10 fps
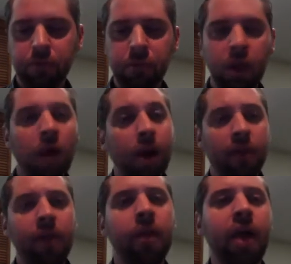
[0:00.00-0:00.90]
All right,
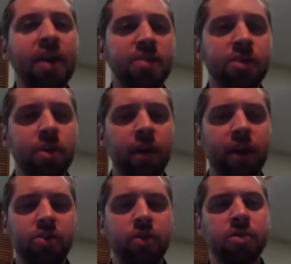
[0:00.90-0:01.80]
and then the last speech I want to
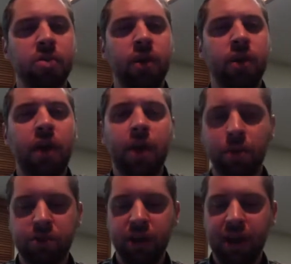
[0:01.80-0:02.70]
get to is the one that you had
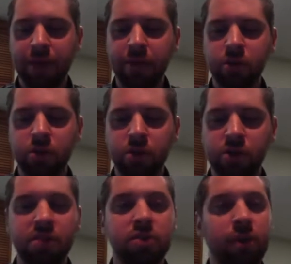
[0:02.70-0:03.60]
posted in Canvas, which
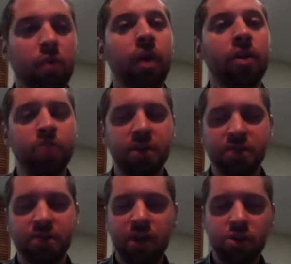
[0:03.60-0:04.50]
is his farewell address
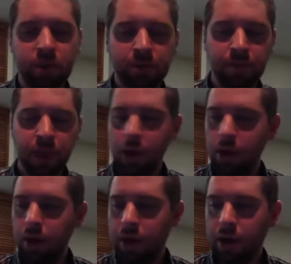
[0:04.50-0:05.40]
to the nation.
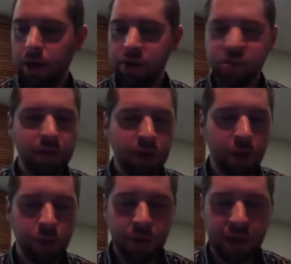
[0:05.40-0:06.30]
I just have a
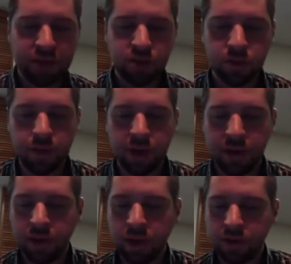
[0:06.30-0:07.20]
couple passages from that
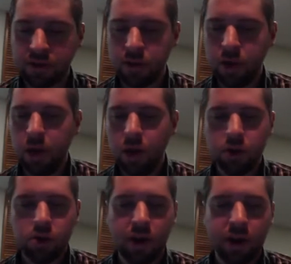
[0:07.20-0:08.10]
I'd like to
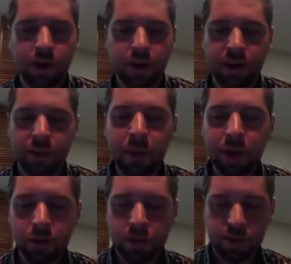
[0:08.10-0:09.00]
draw out in the
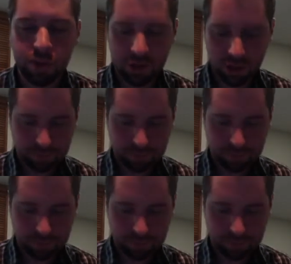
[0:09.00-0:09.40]
middle of the speech.